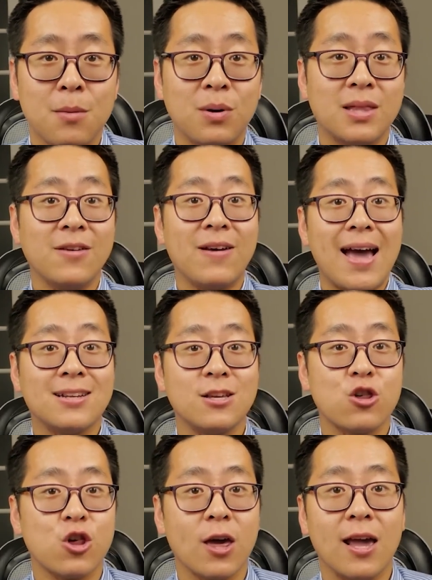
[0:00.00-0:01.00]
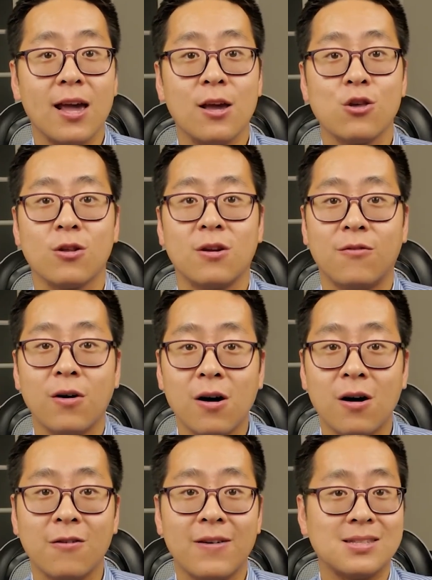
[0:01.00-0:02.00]
but they've had to change and
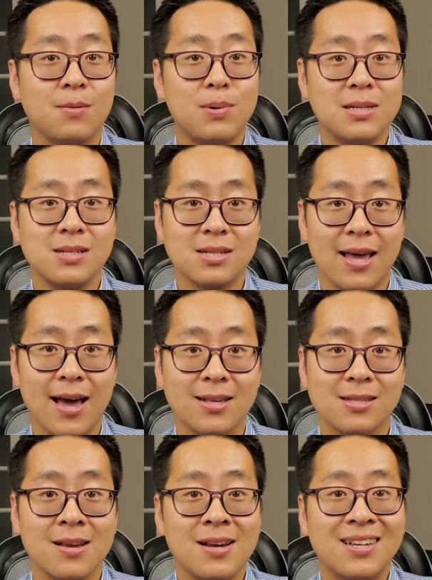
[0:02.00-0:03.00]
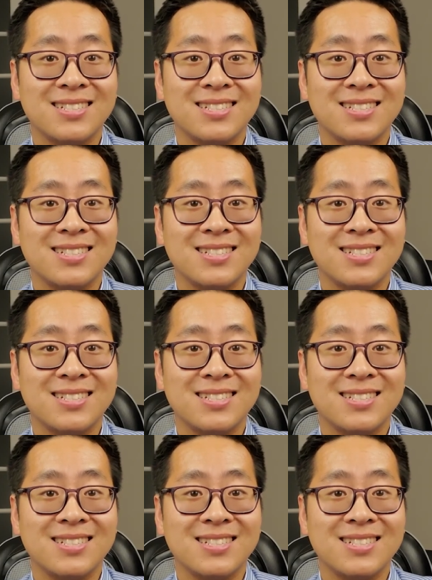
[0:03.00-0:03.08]
evolve as the business has